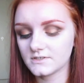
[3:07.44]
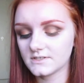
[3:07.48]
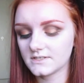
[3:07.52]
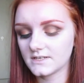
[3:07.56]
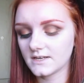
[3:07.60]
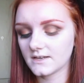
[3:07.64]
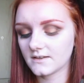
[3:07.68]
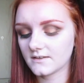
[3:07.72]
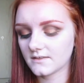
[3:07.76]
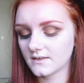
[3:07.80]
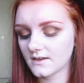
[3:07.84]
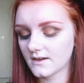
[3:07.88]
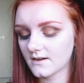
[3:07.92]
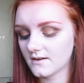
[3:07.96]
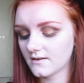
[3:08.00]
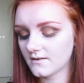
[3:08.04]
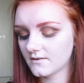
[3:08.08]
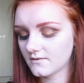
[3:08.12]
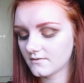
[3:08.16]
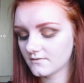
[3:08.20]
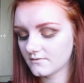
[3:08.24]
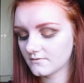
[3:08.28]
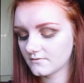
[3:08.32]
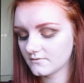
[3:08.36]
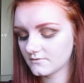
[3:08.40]
to take that
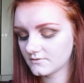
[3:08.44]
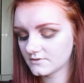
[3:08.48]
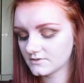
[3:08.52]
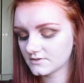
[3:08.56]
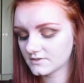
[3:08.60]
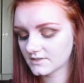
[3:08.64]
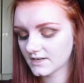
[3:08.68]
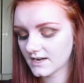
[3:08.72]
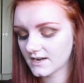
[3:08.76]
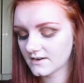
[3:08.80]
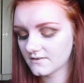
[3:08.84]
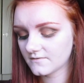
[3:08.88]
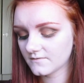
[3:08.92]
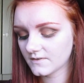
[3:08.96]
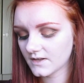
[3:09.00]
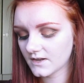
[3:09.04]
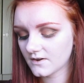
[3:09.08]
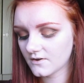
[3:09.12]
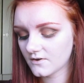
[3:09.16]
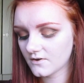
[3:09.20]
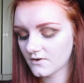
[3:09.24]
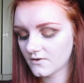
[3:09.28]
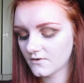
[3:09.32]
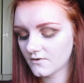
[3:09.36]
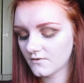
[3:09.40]
just kind of
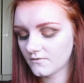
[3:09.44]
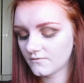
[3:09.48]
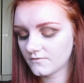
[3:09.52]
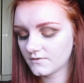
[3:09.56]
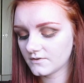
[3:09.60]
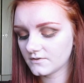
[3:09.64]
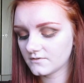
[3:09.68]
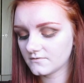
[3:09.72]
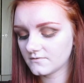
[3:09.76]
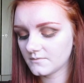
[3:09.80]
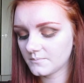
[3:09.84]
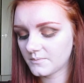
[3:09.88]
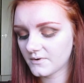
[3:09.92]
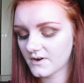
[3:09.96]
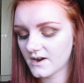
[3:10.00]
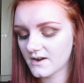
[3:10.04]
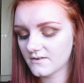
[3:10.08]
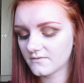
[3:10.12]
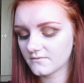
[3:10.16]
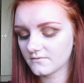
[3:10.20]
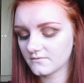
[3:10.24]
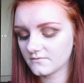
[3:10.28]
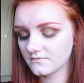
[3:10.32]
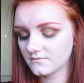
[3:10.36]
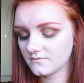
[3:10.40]
like over the
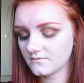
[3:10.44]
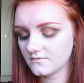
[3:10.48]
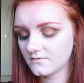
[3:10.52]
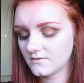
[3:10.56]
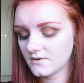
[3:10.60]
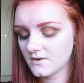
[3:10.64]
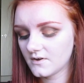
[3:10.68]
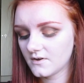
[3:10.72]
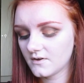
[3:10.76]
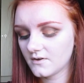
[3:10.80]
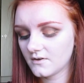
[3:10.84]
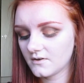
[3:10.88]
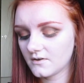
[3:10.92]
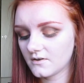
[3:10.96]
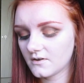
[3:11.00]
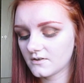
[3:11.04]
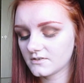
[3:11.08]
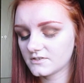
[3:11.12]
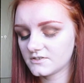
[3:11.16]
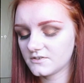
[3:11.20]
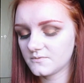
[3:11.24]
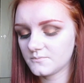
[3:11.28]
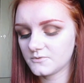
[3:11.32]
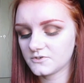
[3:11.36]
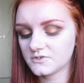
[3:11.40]
brown,
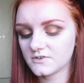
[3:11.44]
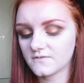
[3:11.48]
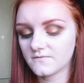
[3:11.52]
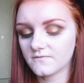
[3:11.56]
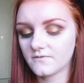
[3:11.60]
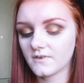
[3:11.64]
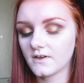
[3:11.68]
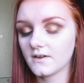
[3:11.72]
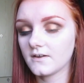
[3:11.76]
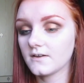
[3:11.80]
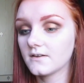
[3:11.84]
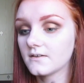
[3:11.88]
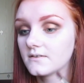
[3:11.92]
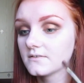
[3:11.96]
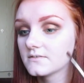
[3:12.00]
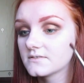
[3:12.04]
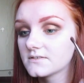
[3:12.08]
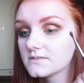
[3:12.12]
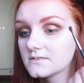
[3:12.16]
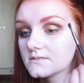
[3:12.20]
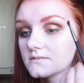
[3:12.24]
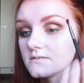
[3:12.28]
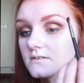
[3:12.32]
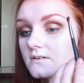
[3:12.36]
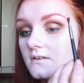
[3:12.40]
not too much at
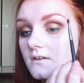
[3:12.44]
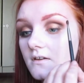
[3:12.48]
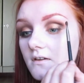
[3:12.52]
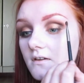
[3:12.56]
first,